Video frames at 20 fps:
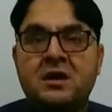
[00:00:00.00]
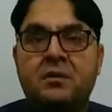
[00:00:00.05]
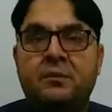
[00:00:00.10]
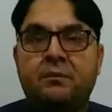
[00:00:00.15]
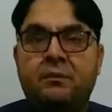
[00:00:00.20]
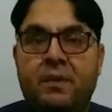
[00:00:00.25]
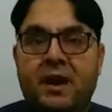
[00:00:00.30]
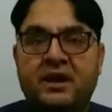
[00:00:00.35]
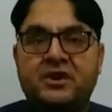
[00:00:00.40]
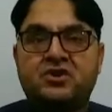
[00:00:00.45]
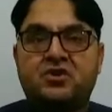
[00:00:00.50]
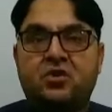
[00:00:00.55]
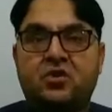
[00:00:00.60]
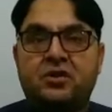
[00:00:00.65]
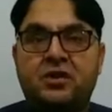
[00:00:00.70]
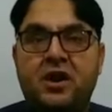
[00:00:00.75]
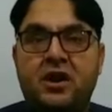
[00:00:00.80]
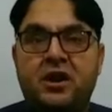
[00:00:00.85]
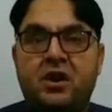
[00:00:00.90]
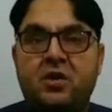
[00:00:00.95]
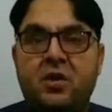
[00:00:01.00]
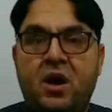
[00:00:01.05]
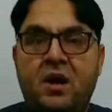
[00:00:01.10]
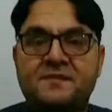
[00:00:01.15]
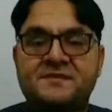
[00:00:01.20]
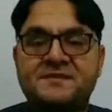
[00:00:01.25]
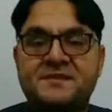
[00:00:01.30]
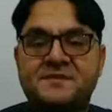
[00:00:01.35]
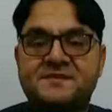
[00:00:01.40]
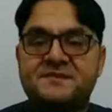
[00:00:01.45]
Make sure that you have
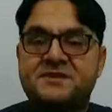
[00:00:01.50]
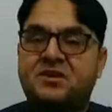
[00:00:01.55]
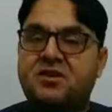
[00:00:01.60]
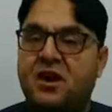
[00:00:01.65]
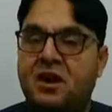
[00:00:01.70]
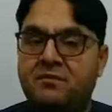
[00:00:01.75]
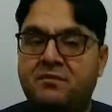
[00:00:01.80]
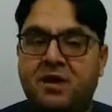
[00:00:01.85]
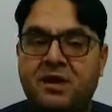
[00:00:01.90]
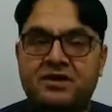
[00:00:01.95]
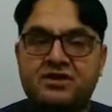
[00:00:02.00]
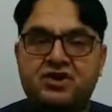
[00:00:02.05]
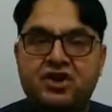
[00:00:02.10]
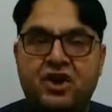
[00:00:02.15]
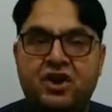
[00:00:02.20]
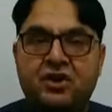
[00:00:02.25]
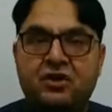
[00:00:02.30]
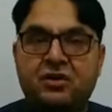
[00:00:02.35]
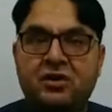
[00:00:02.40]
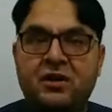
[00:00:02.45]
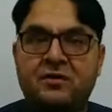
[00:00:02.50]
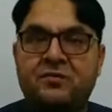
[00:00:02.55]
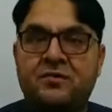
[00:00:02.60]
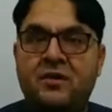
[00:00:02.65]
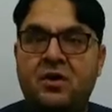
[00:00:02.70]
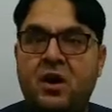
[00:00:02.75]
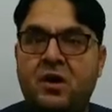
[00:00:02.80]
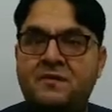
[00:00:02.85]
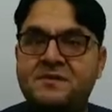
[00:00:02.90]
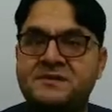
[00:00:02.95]
subscribed my channel if
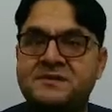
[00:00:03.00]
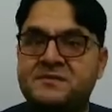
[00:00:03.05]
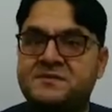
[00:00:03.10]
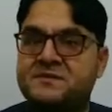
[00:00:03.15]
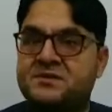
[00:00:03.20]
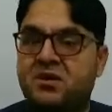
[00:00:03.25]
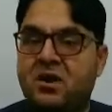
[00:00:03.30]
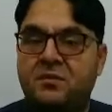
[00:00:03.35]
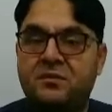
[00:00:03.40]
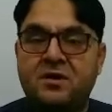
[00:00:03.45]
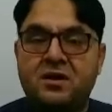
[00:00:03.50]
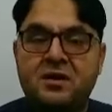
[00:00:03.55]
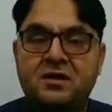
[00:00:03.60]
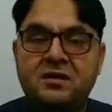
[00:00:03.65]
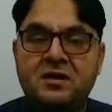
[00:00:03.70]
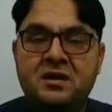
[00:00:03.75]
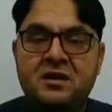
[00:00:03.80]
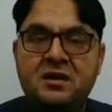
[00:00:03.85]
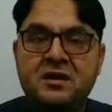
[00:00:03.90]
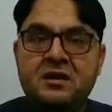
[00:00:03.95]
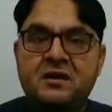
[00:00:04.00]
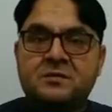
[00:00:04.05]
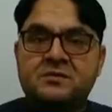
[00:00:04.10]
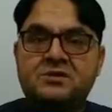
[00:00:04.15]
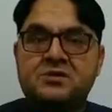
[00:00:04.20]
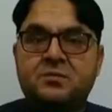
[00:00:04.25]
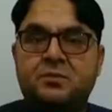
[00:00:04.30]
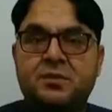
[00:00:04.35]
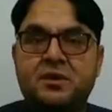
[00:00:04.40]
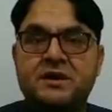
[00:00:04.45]
you haven't subscribed yet.
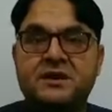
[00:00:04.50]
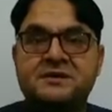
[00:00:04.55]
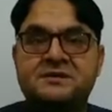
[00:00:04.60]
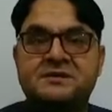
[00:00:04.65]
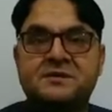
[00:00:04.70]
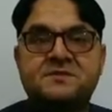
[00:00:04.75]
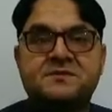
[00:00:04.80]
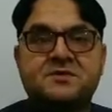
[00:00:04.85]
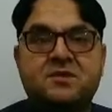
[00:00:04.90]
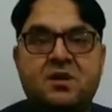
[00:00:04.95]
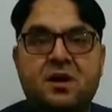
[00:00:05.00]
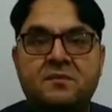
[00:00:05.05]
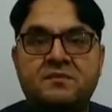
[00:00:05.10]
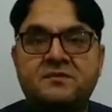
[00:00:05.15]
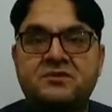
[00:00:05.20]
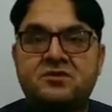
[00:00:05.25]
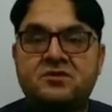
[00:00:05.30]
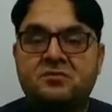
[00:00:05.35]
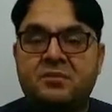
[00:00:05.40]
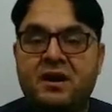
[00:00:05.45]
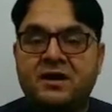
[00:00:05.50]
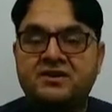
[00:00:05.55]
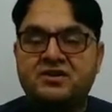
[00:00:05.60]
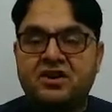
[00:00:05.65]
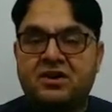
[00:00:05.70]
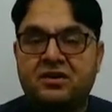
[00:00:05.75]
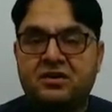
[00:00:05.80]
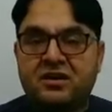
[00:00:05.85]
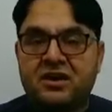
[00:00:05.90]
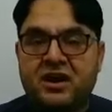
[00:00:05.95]
So please subscribe to my
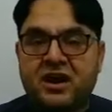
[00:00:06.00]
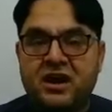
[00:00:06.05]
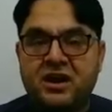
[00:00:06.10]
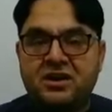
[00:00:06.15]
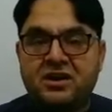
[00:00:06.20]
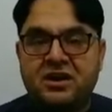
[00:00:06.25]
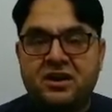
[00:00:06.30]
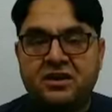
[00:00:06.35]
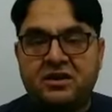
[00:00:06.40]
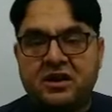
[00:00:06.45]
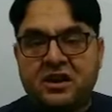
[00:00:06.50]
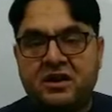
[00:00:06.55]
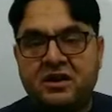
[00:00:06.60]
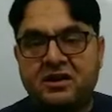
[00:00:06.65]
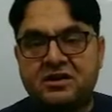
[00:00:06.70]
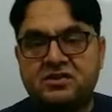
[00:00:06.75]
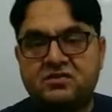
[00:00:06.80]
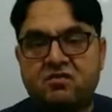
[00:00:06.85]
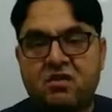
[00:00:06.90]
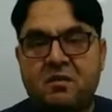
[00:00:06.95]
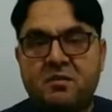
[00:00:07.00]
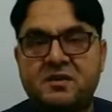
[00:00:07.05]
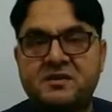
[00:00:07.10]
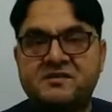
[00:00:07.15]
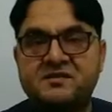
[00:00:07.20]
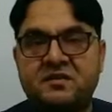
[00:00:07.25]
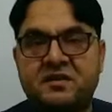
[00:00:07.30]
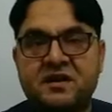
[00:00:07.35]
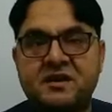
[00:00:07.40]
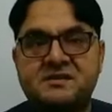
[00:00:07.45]
channel KK English Grammar
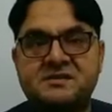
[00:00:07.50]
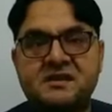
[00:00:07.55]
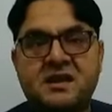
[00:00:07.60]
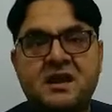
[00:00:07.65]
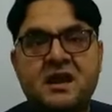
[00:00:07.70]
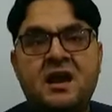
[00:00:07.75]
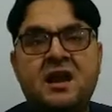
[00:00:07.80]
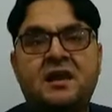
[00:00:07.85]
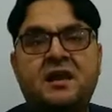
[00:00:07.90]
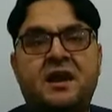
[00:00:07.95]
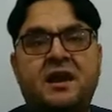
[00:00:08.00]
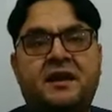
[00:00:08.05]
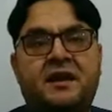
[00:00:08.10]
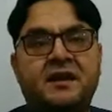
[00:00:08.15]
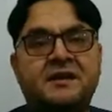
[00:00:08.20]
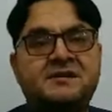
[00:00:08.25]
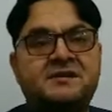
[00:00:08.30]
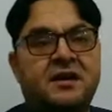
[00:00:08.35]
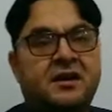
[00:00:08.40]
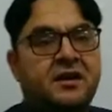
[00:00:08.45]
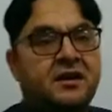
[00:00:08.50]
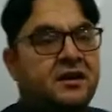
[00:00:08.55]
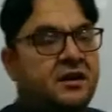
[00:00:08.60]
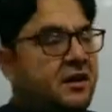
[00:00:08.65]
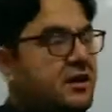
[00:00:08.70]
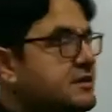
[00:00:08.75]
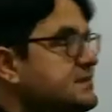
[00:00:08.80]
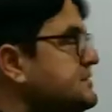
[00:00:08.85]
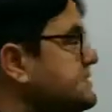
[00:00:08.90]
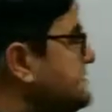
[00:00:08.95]
Series. Let's get started,
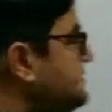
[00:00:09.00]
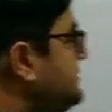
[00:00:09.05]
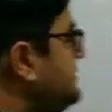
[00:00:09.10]
class.